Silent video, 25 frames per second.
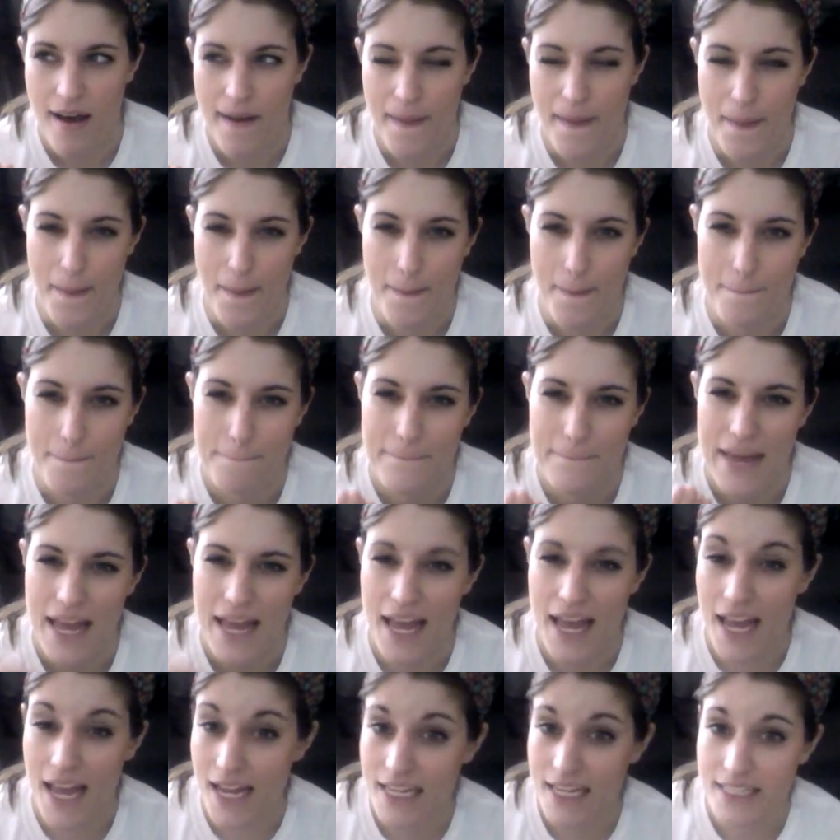
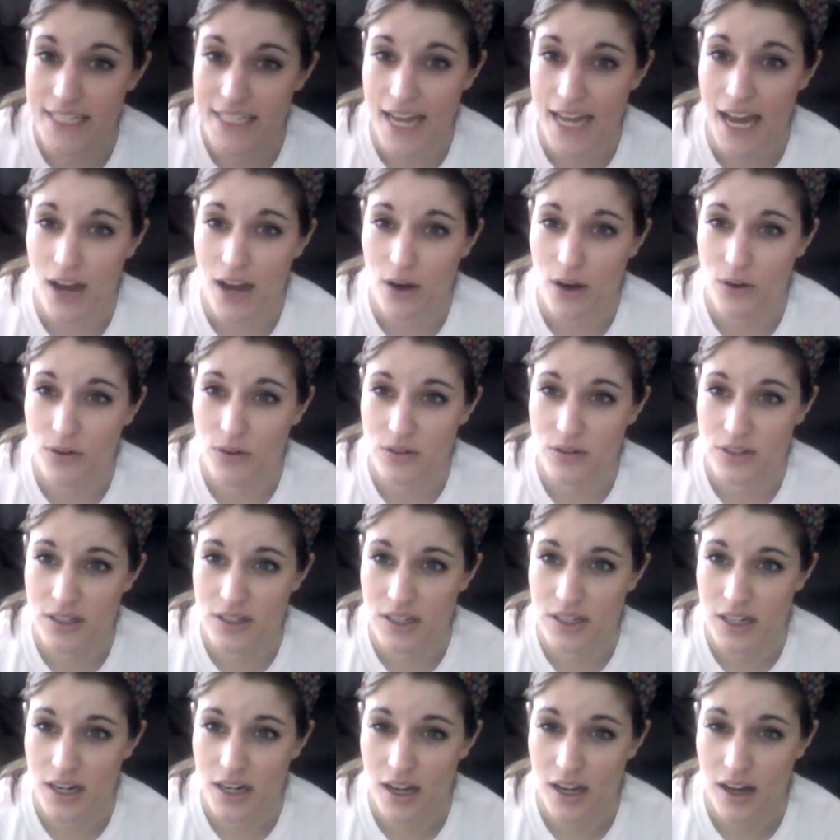hang down.
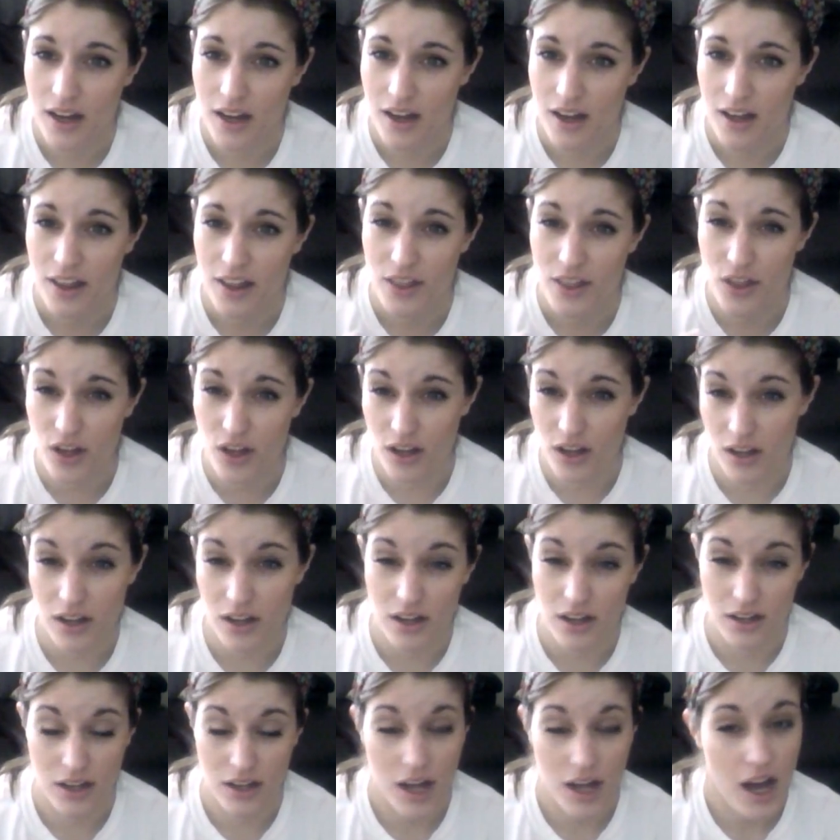
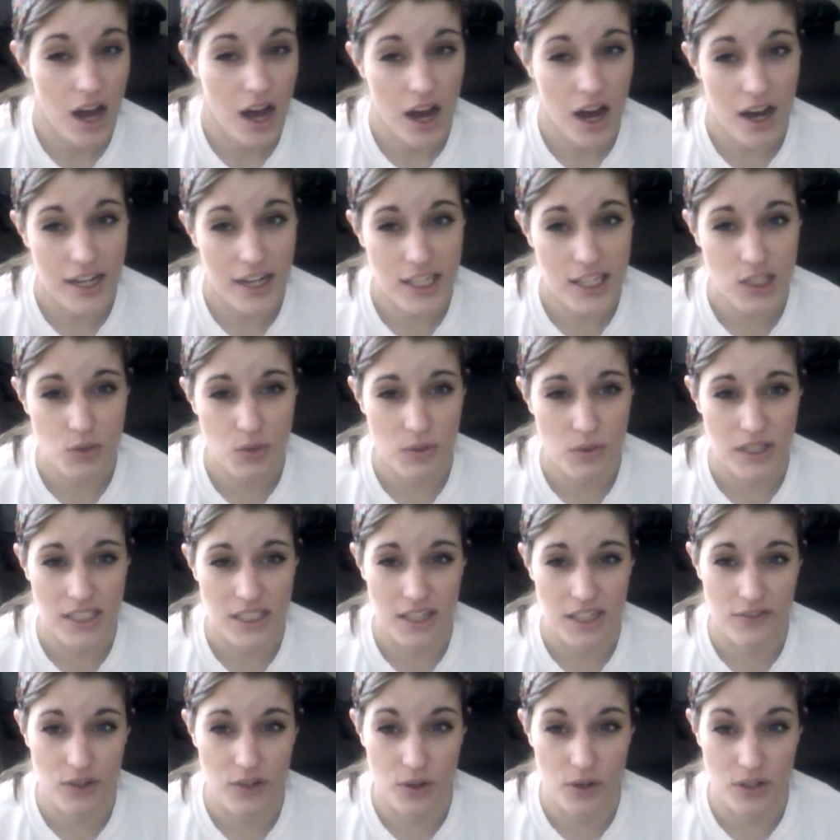The Huggies ones
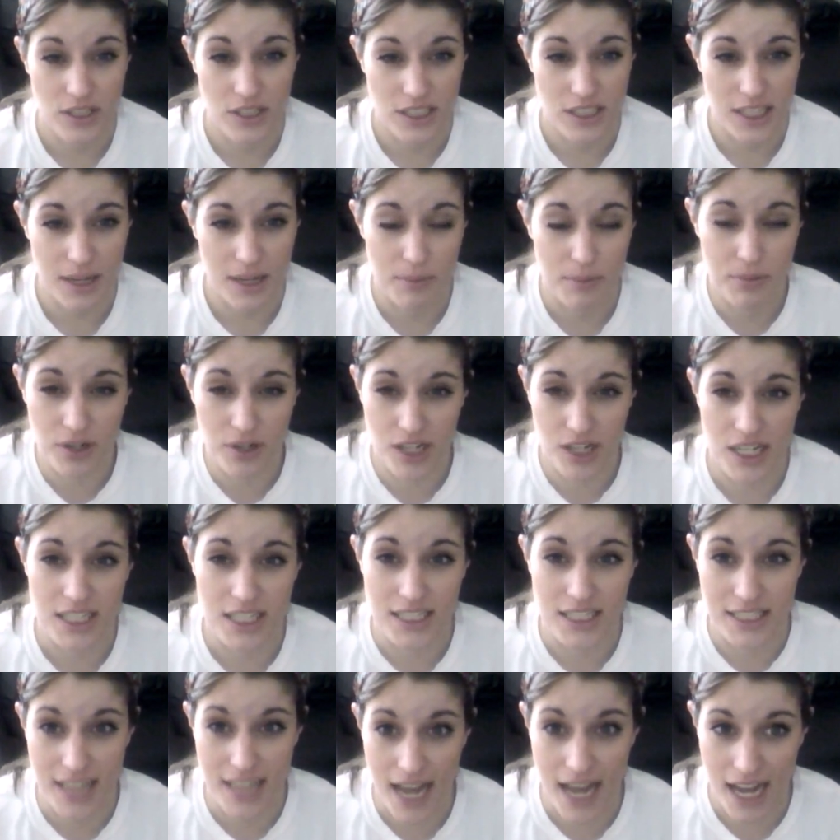I've noticed get pretty
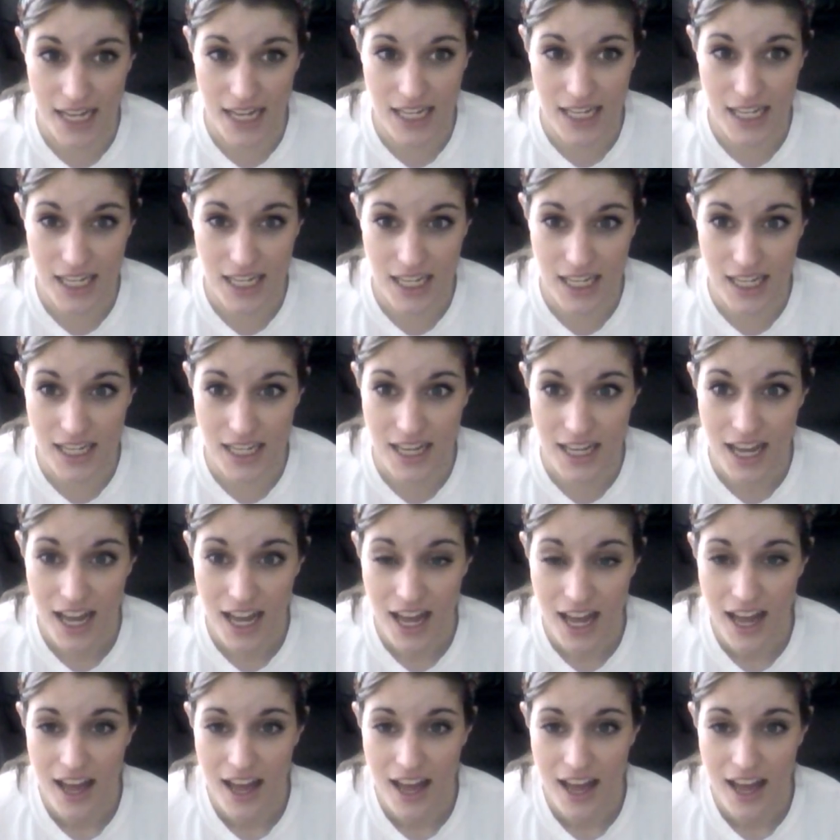saggy,